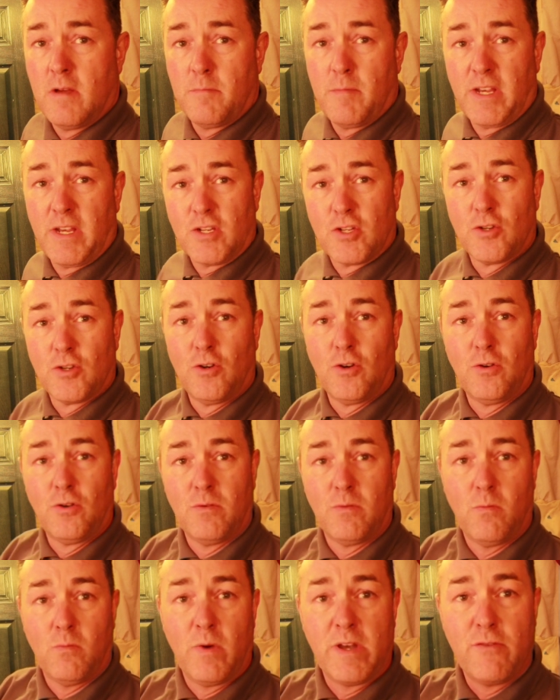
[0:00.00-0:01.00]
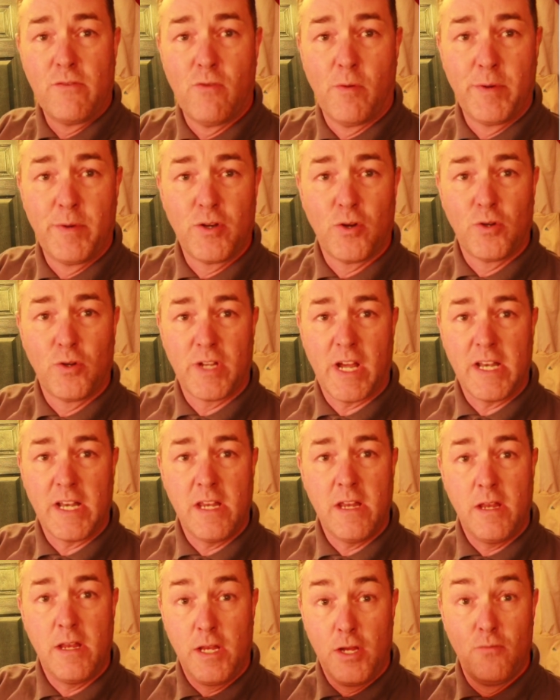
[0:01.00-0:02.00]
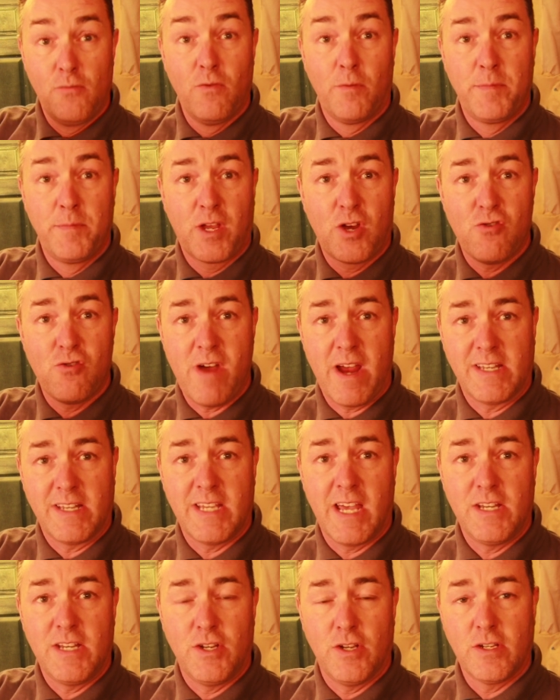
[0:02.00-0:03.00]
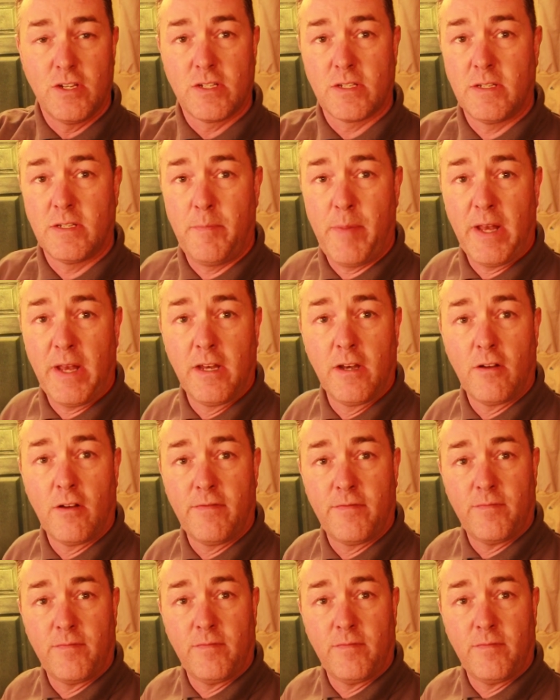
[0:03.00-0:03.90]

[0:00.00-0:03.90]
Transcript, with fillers: Make sure when you rub a door down you rub the correct edges, depending off